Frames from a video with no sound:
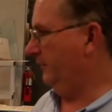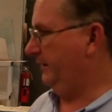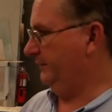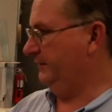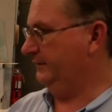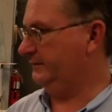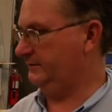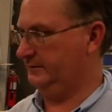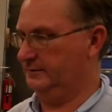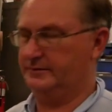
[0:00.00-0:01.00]
Okay,
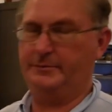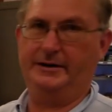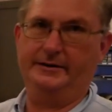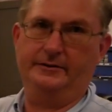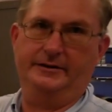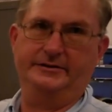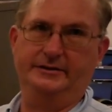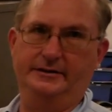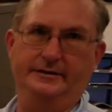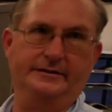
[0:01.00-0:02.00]
this Spider
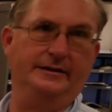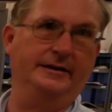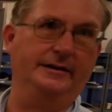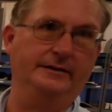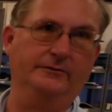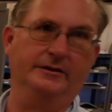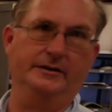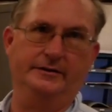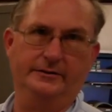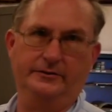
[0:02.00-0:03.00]
engine is a
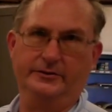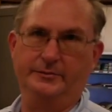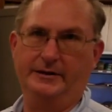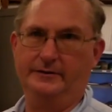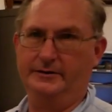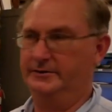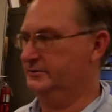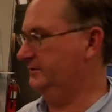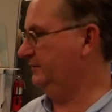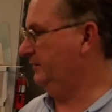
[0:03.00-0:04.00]
100 horsepower
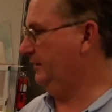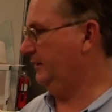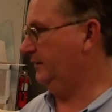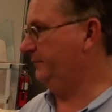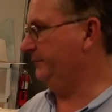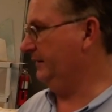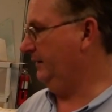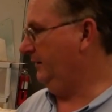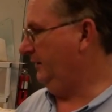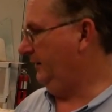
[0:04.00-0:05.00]
engine. Um, okay.
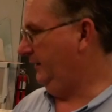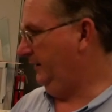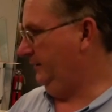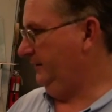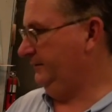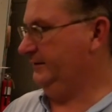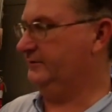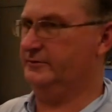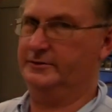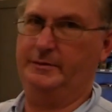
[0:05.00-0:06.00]

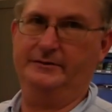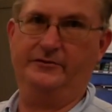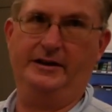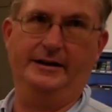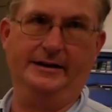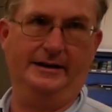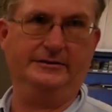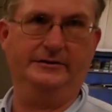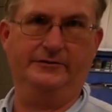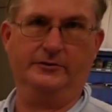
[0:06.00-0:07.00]
This one's been flying
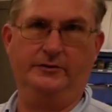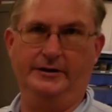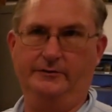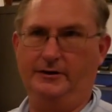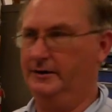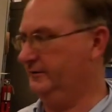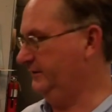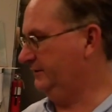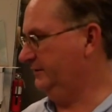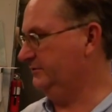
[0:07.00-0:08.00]
actually for quite a while.
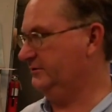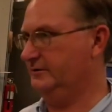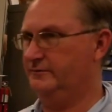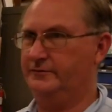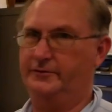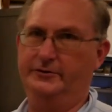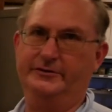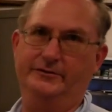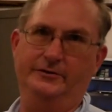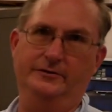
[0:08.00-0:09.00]
This engine
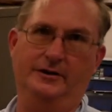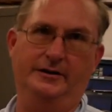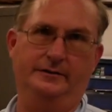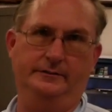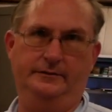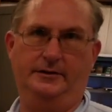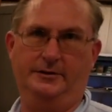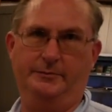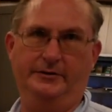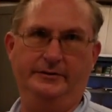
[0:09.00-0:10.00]
first flew on our
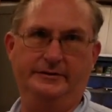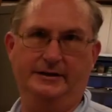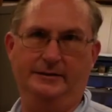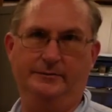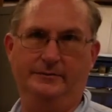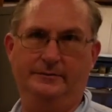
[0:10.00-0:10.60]
prototype,